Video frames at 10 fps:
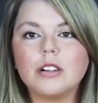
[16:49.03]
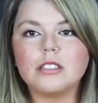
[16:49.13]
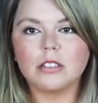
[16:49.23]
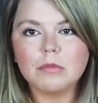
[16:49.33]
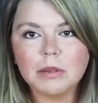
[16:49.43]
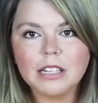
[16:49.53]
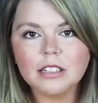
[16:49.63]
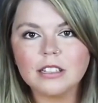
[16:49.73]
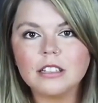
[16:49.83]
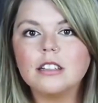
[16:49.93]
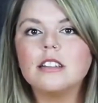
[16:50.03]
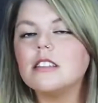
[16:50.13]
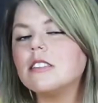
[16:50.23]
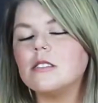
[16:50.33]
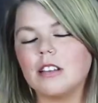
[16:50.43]
is open,
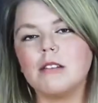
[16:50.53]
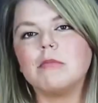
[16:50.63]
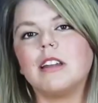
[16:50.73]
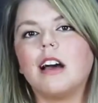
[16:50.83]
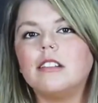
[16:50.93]
so let me know.